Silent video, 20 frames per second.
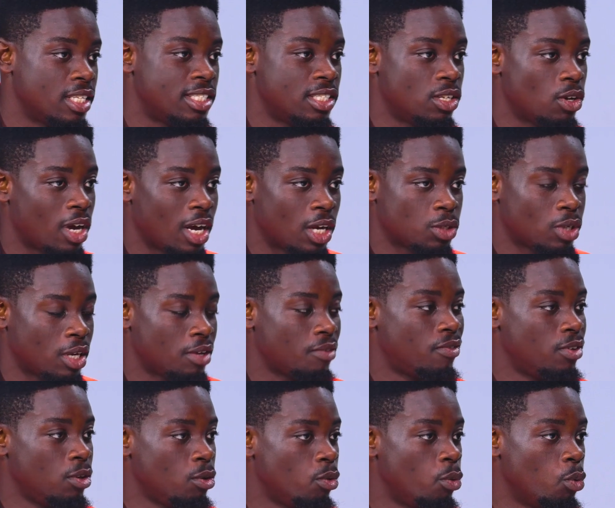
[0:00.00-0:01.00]
Newcastle. I
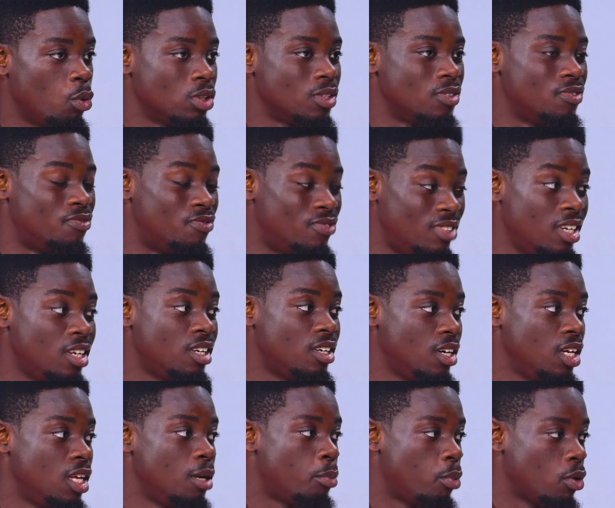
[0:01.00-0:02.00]
feel was really,
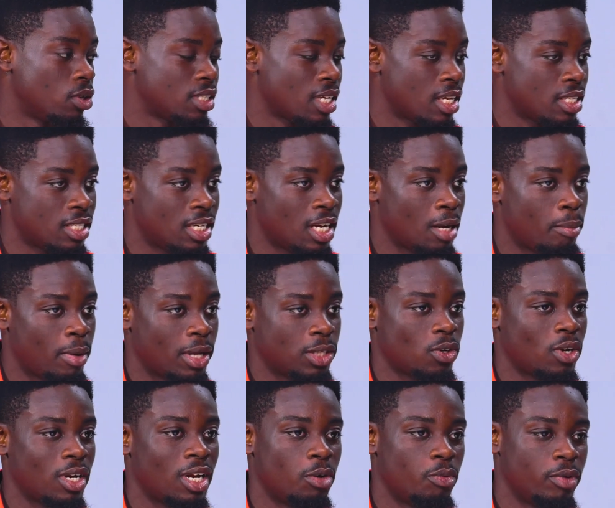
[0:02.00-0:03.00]
really important in that
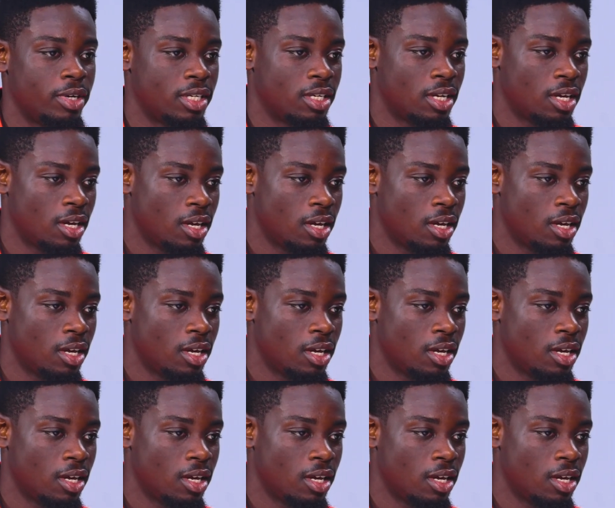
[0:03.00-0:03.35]
particular win.